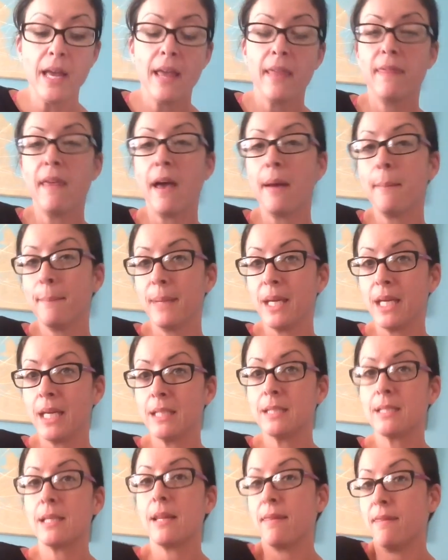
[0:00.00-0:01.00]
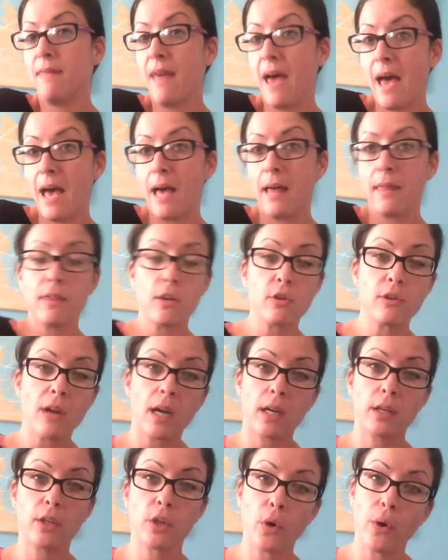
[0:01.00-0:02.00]
That means that they're
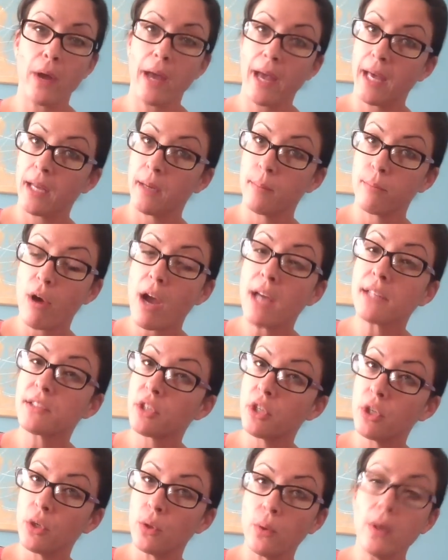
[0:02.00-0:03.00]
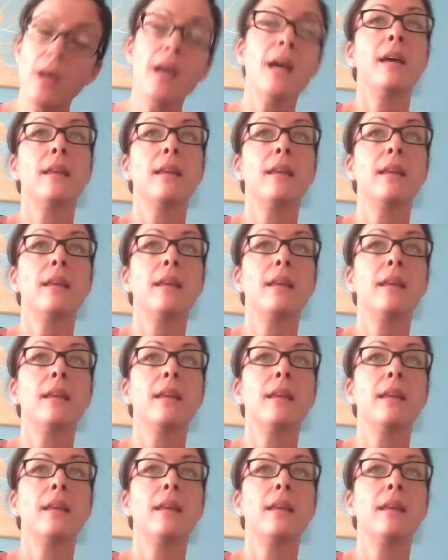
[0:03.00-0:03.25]
not going to go ahead and prosecute.